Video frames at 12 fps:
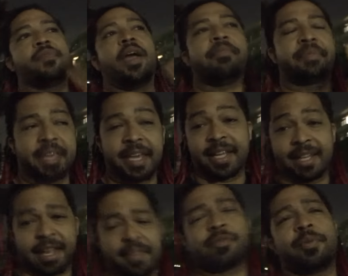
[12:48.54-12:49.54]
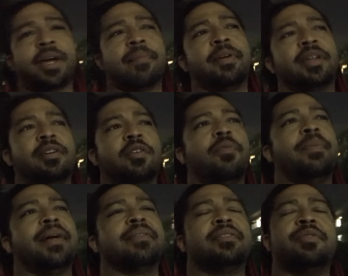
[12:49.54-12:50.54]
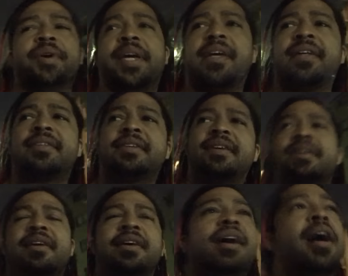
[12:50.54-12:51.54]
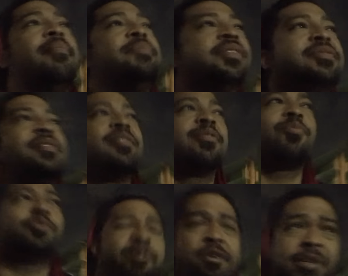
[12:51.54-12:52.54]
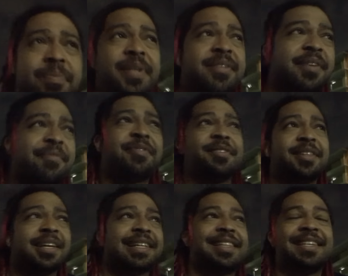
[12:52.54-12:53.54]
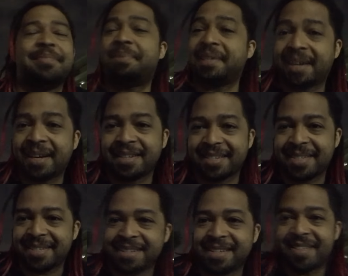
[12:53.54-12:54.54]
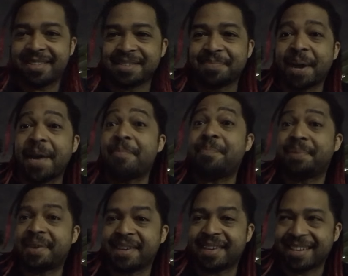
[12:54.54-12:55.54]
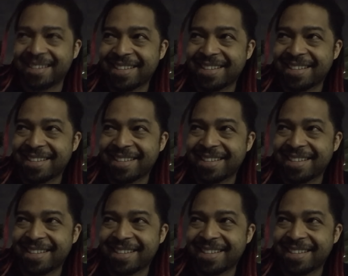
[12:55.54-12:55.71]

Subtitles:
I'm thinking that's the way I'm gonna go about doing it. I'm just a little worried because I feel like the behind the scenes might be